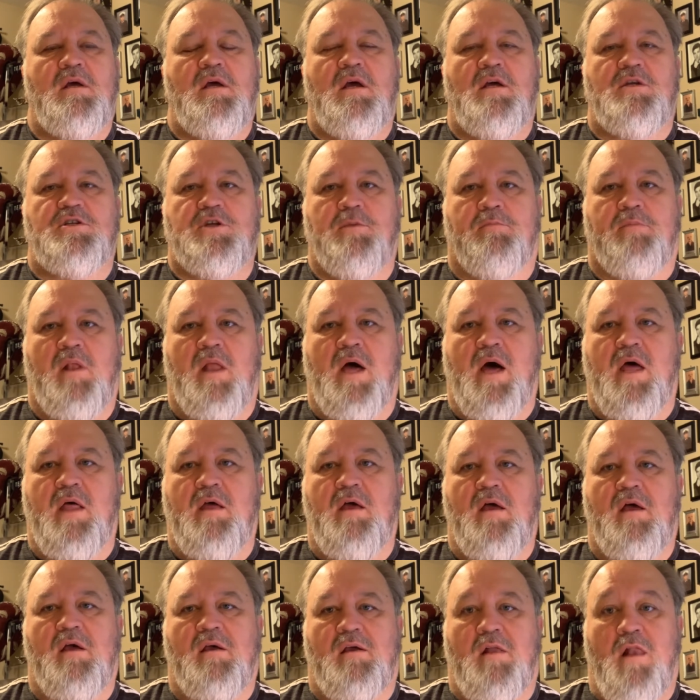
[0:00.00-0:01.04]
ship a lot
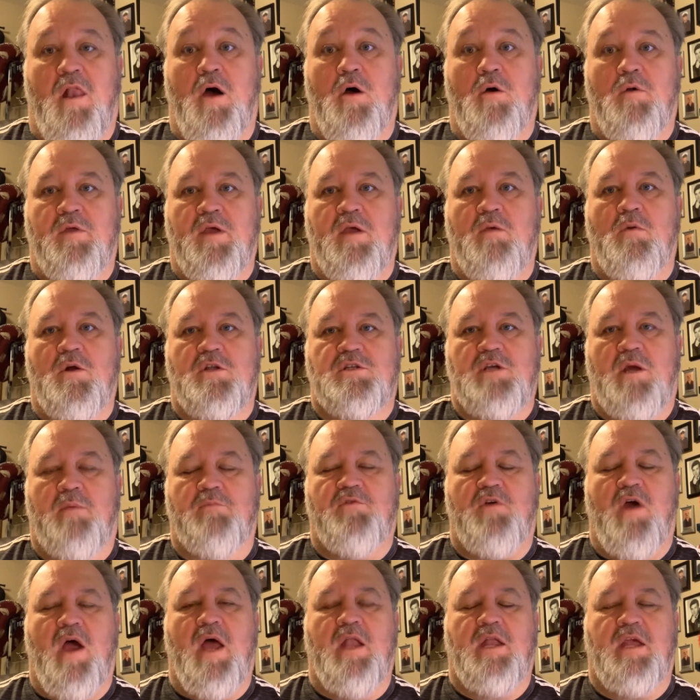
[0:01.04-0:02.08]
uh, clothing, which I'm
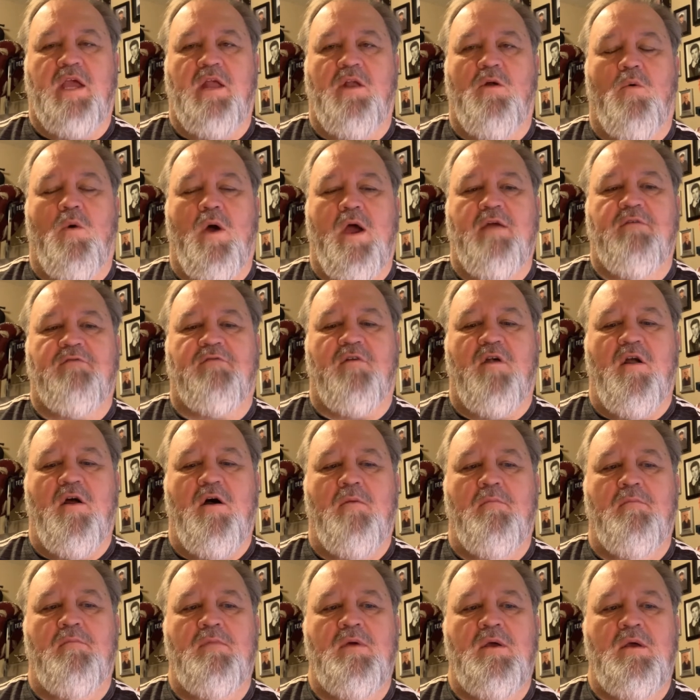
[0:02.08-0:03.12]
trying to get away
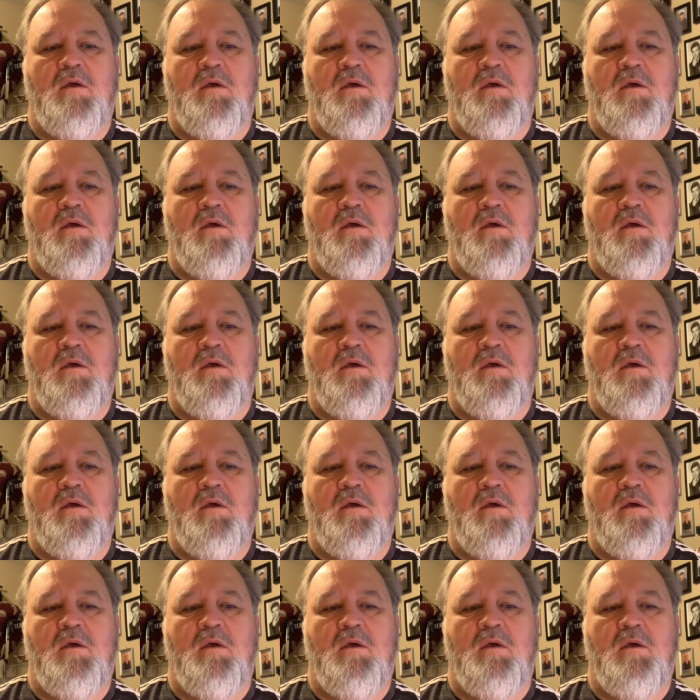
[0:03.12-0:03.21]
from.